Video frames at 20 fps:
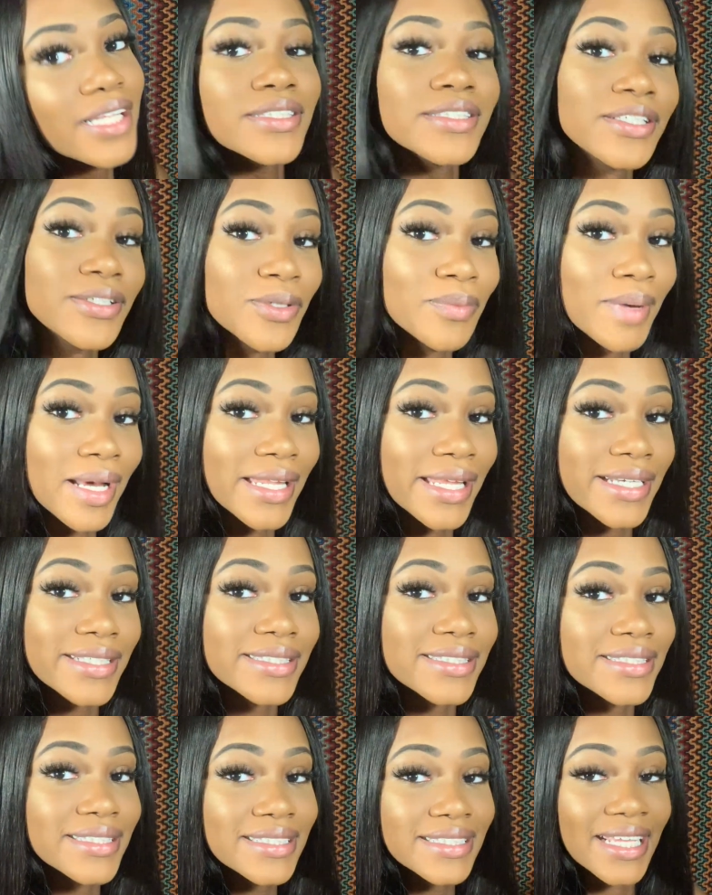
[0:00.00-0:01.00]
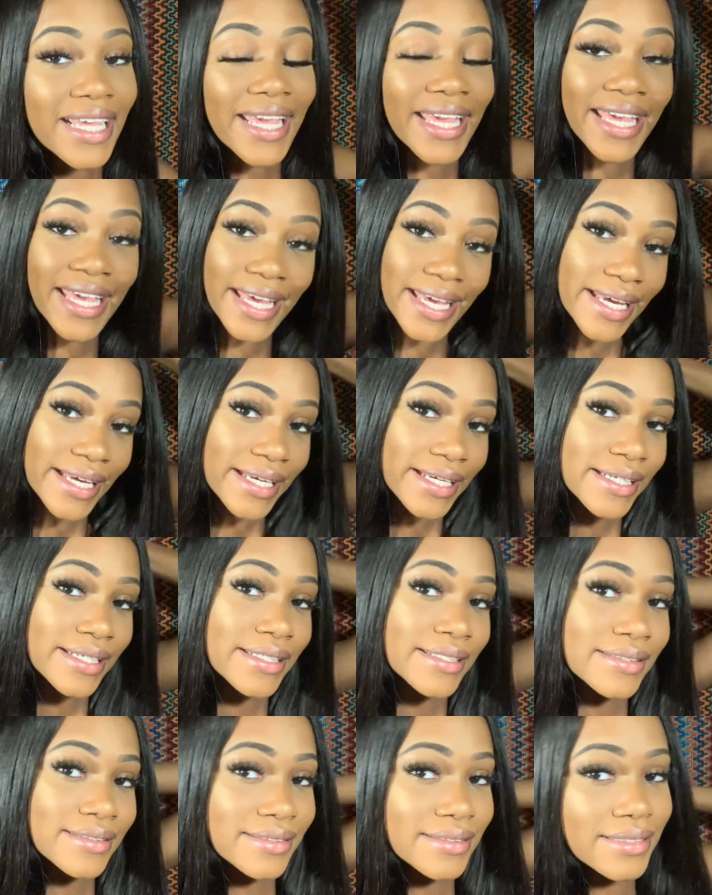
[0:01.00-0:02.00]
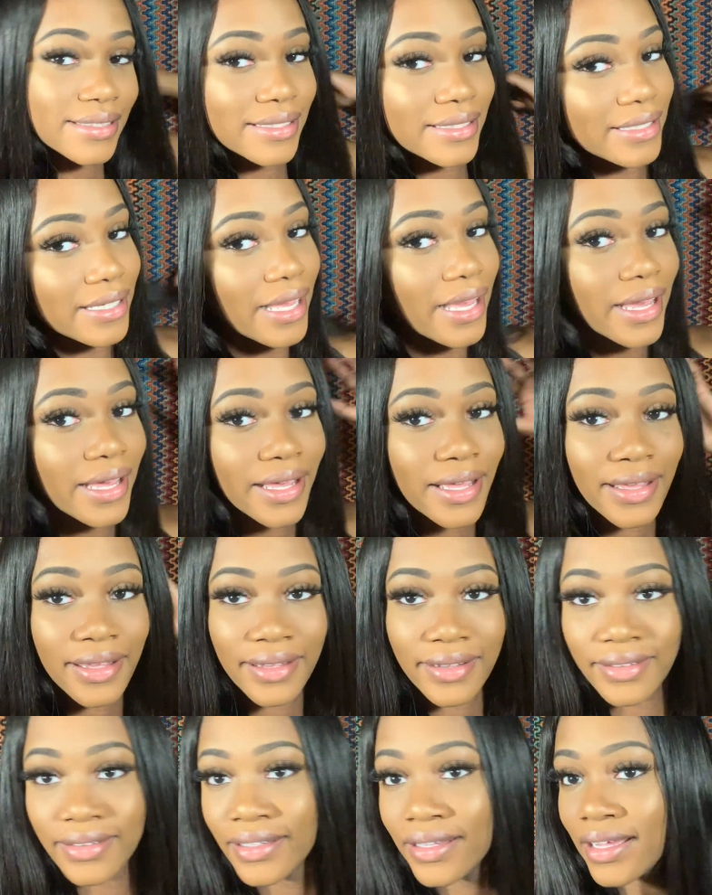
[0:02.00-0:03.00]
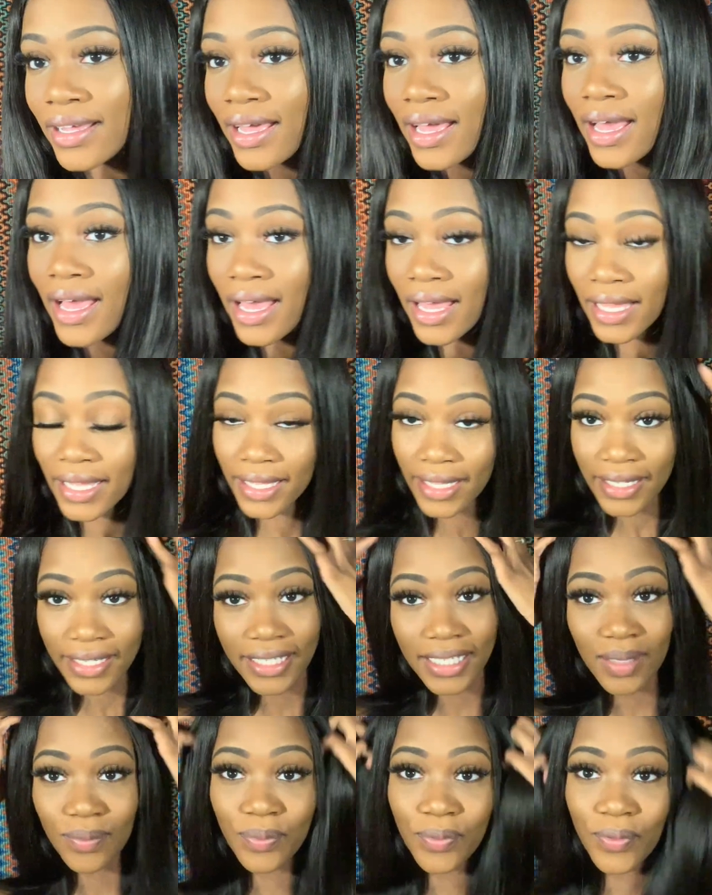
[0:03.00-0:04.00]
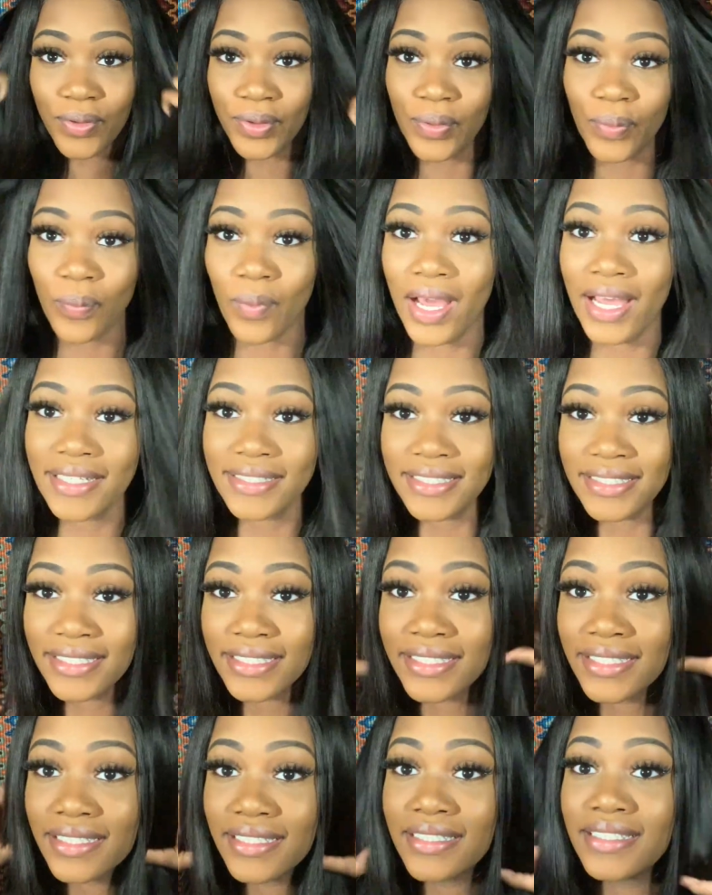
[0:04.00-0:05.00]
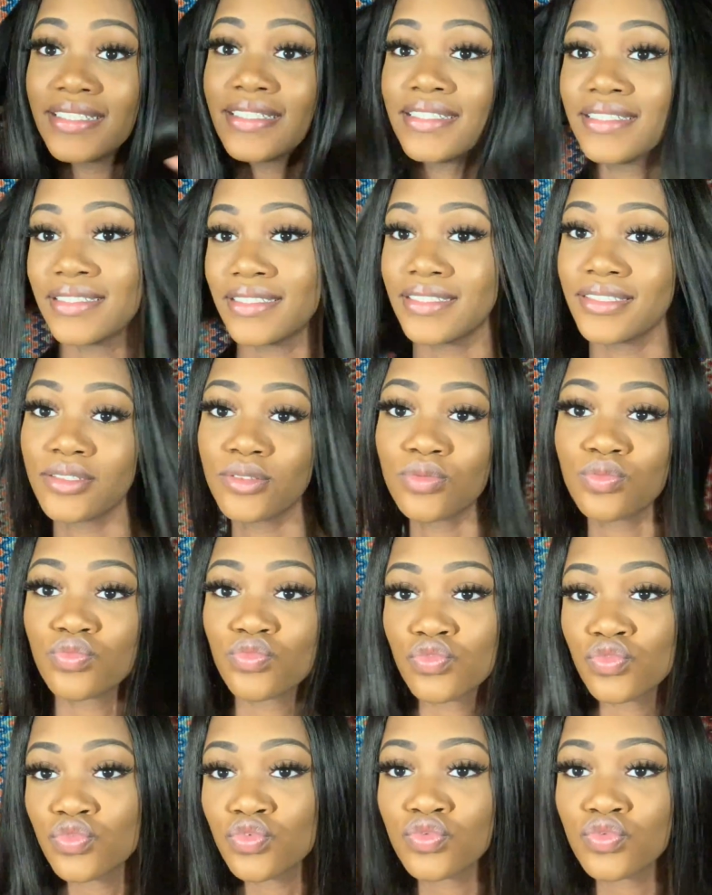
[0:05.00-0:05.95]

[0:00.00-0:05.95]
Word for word: to do my lashes, and yeah, keep on watching.